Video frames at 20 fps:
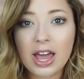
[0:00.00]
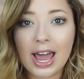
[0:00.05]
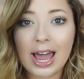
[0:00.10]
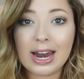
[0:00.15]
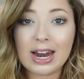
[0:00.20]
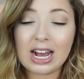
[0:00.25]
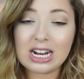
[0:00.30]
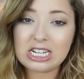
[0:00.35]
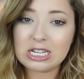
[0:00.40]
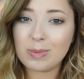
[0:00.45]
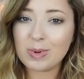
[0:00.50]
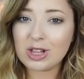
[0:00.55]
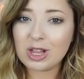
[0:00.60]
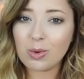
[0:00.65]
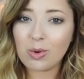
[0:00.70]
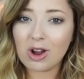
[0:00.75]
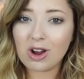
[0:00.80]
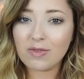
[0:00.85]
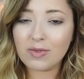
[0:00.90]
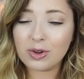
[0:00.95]
And I
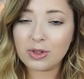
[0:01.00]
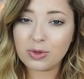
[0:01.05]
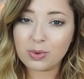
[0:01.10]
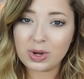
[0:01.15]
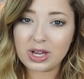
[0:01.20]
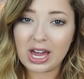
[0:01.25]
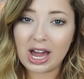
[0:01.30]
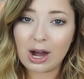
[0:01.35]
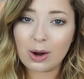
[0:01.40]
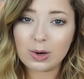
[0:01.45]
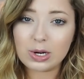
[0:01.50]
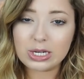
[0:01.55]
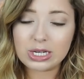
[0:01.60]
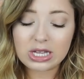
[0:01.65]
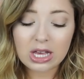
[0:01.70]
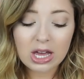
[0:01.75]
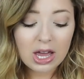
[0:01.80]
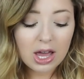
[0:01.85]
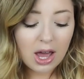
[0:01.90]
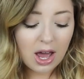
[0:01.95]
typically wear it for three
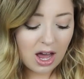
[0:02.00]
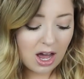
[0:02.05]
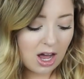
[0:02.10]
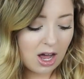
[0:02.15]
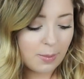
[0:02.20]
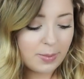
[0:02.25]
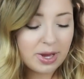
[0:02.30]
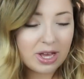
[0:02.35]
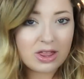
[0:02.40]
hours um,